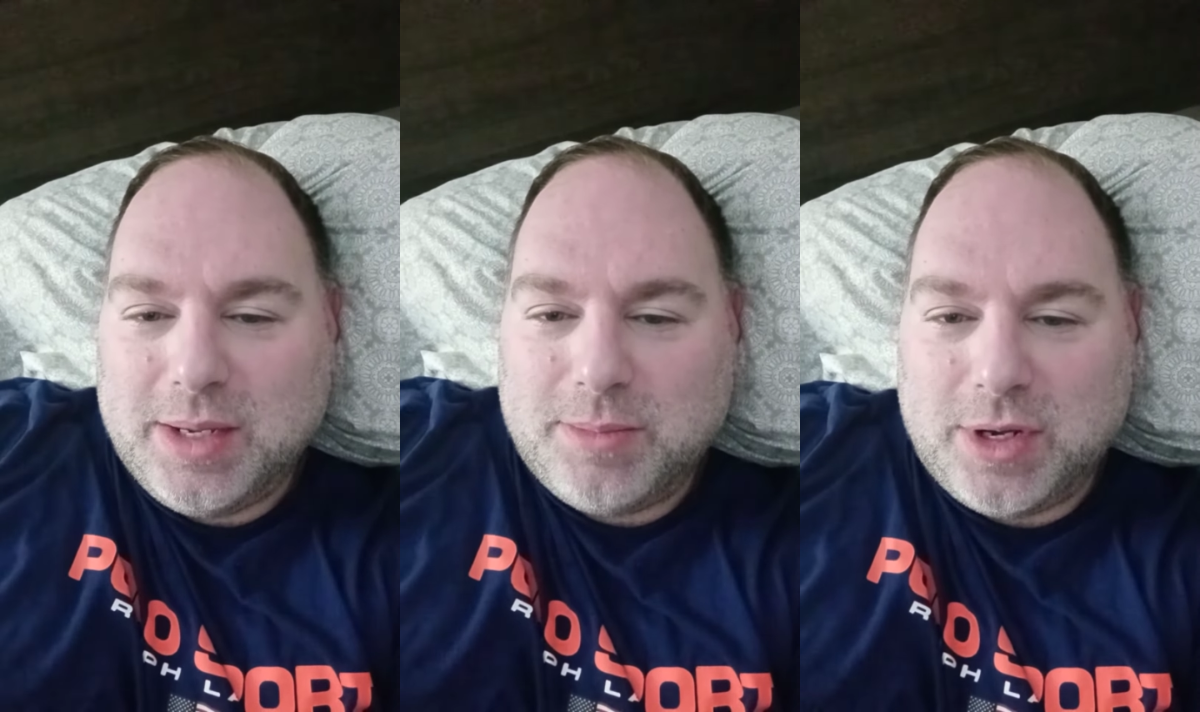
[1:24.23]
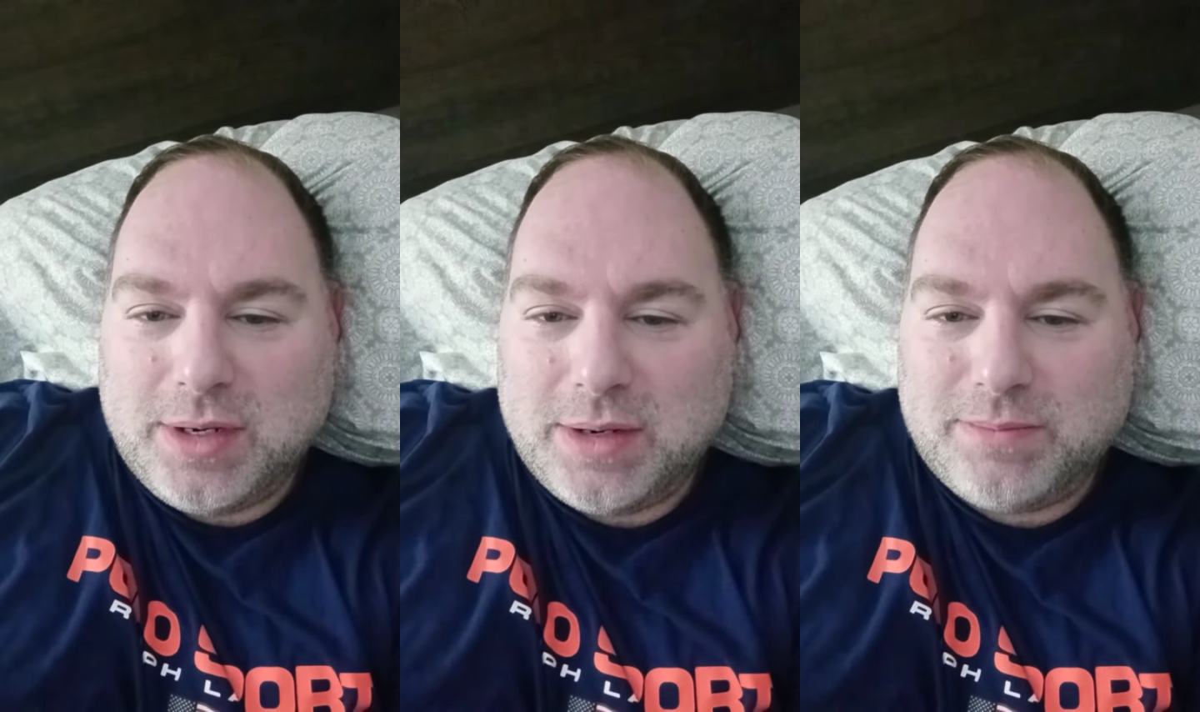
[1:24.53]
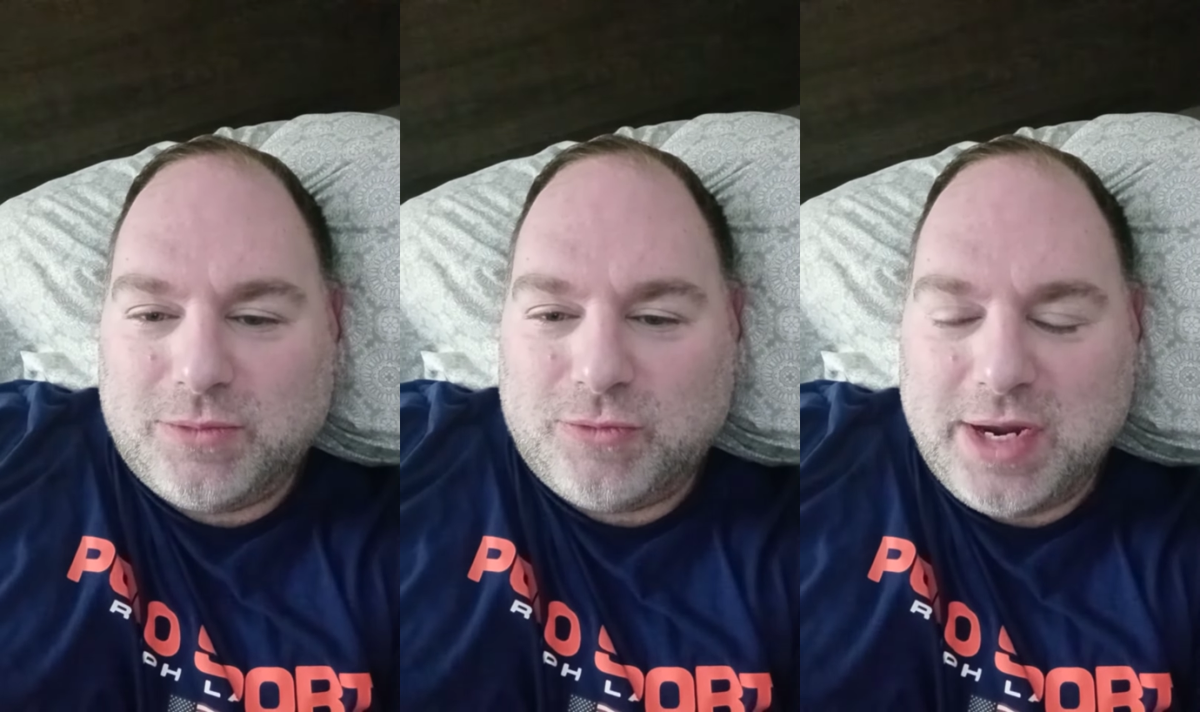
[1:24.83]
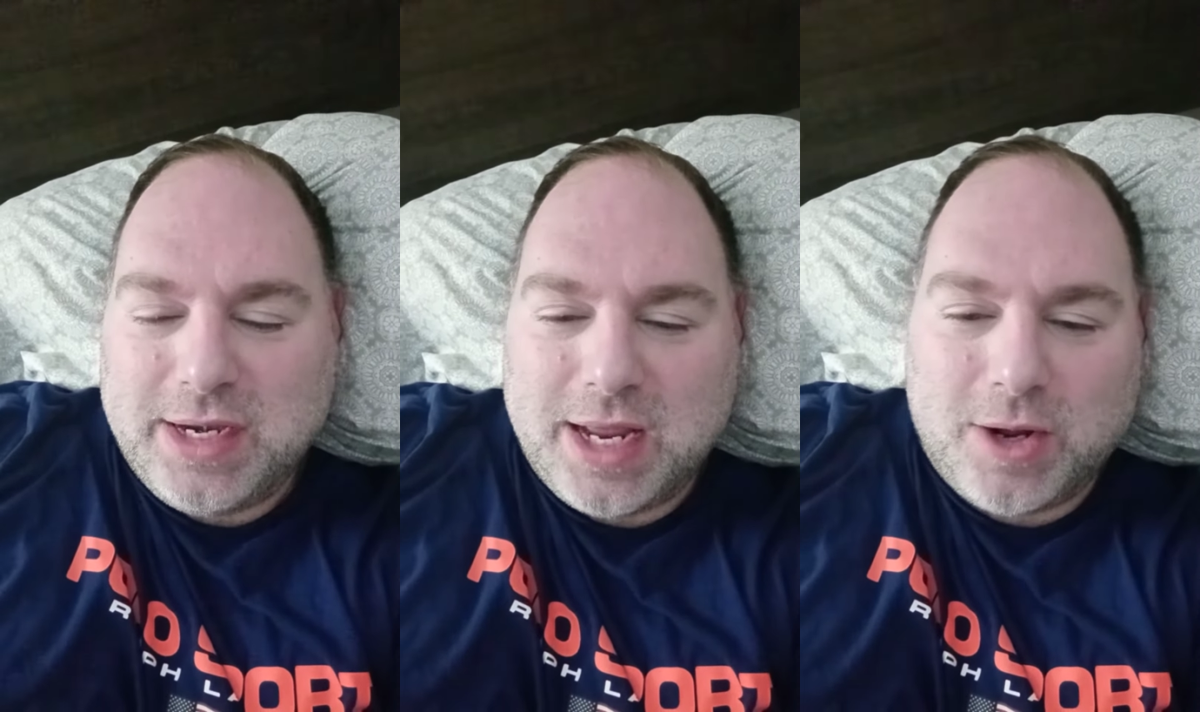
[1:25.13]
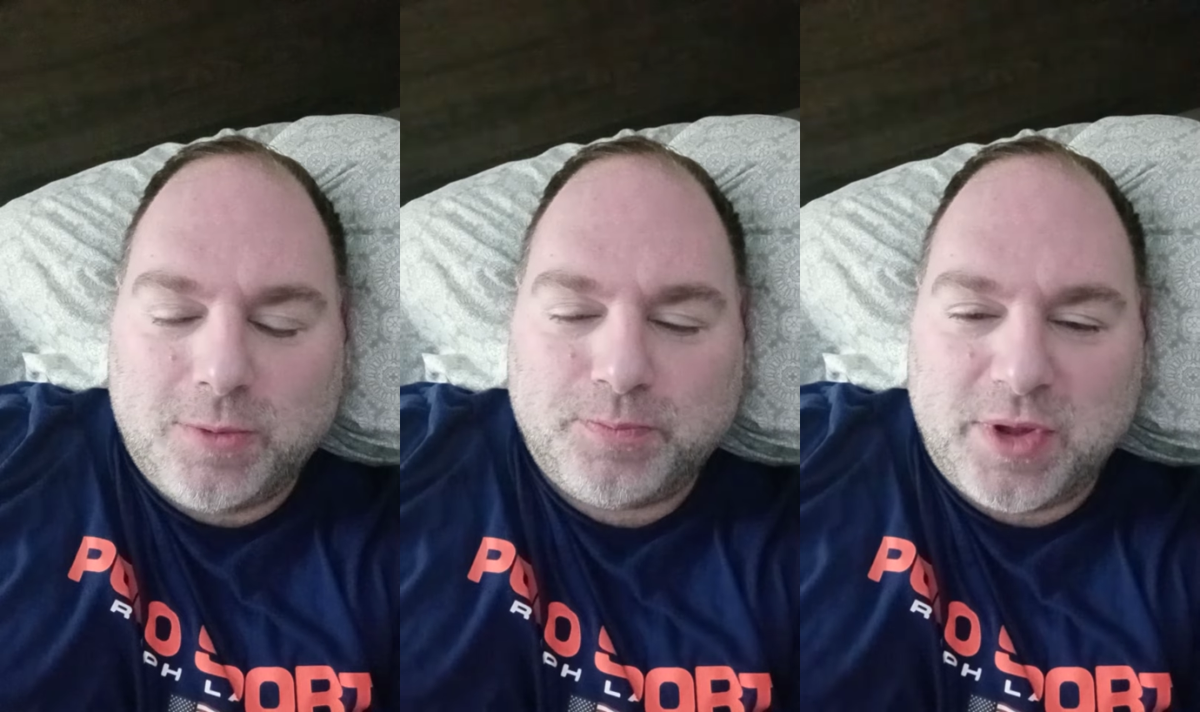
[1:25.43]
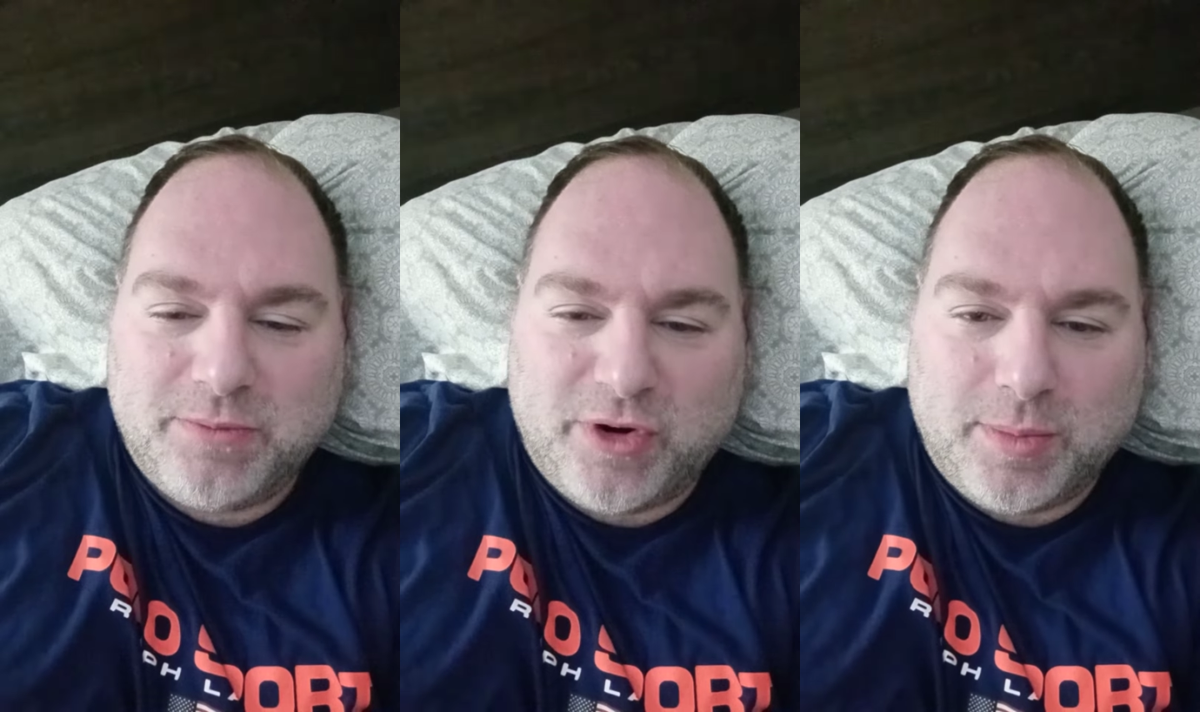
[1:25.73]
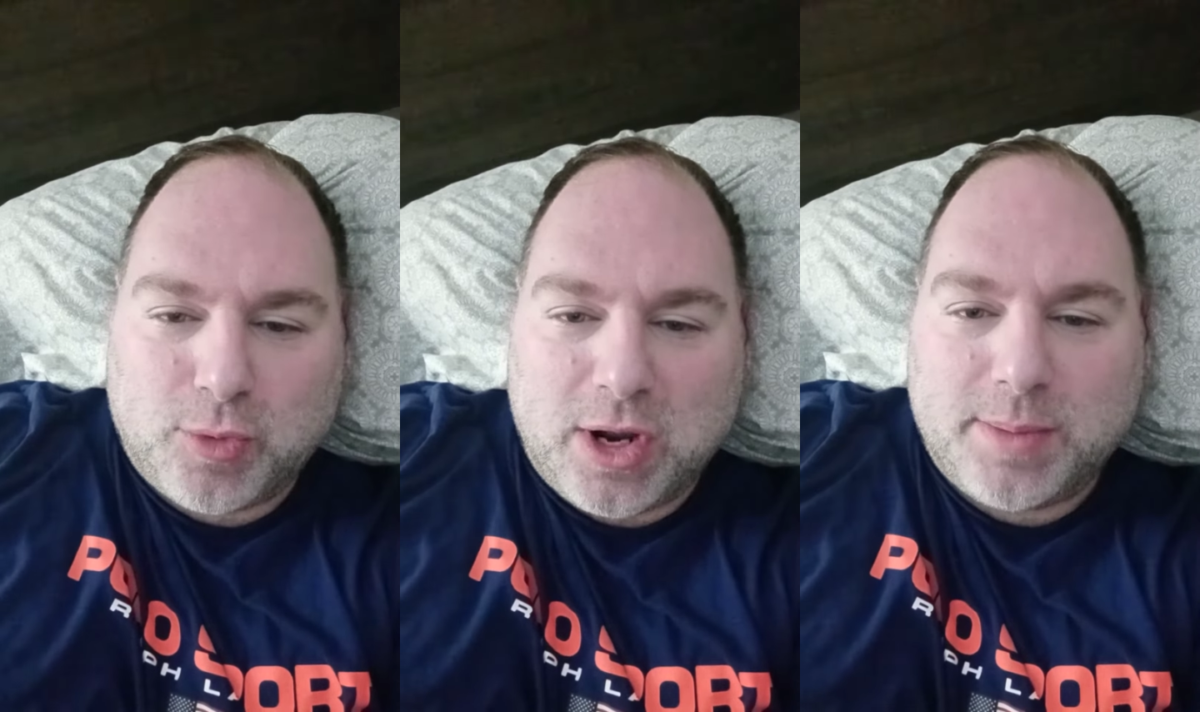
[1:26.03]
But right now, I'm
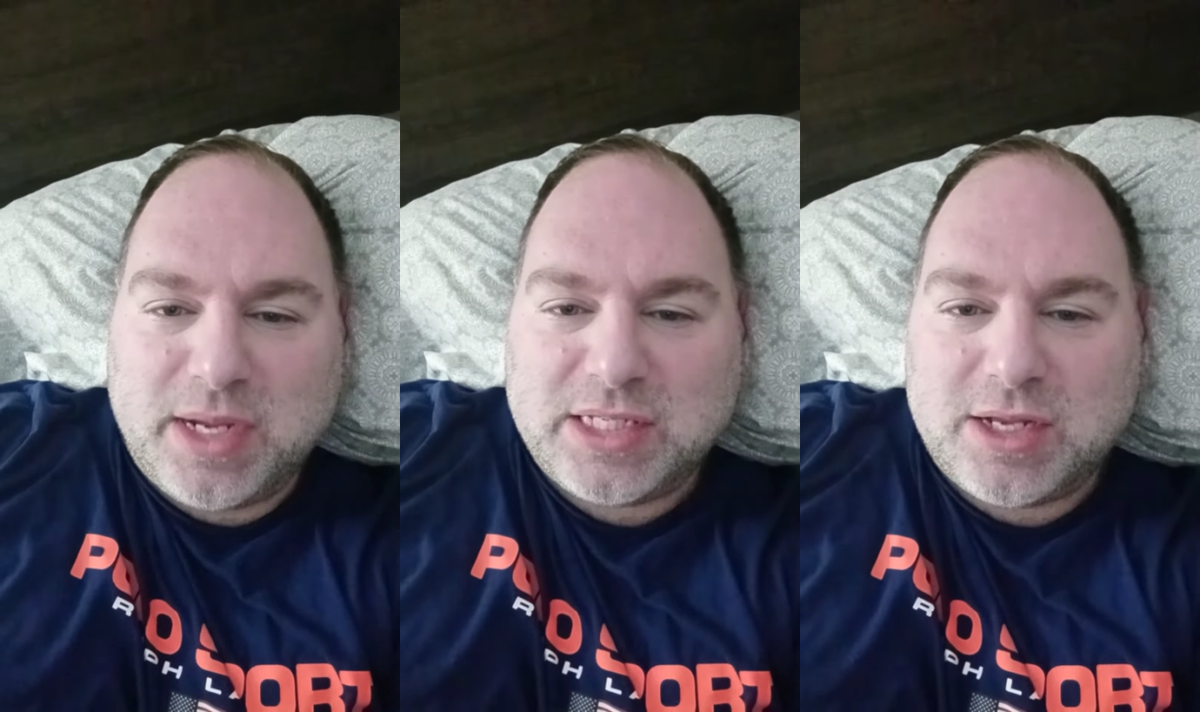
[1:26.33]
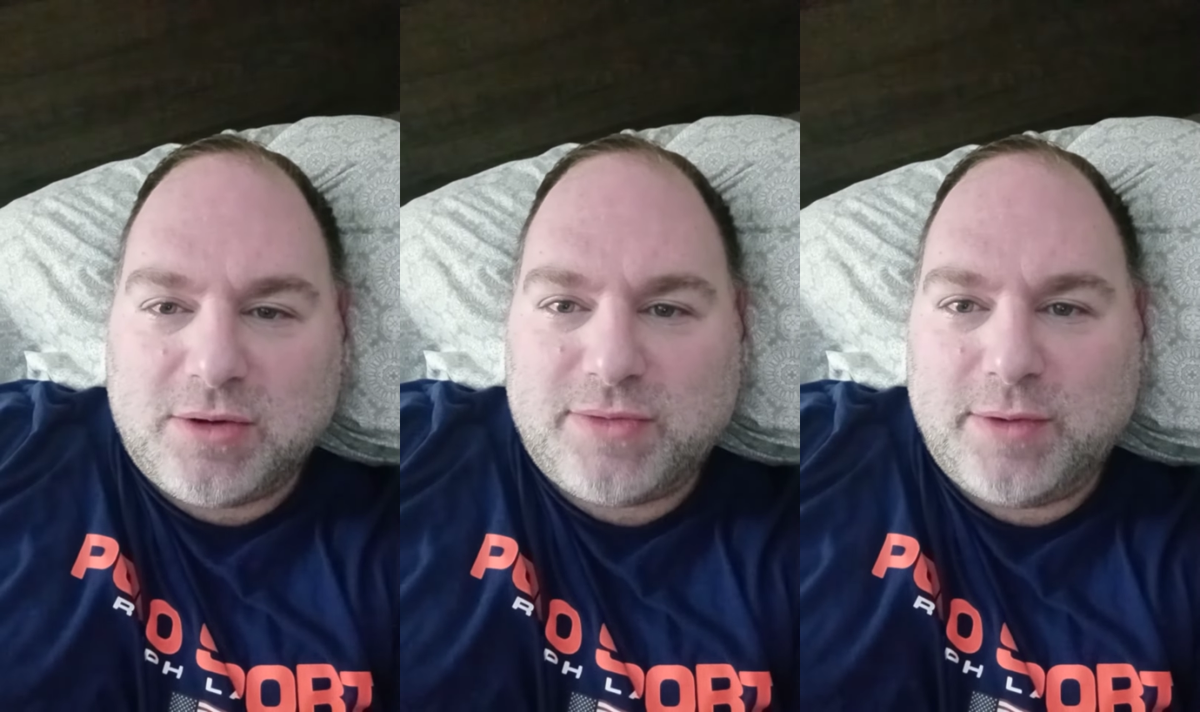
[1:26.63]
very proud of myself.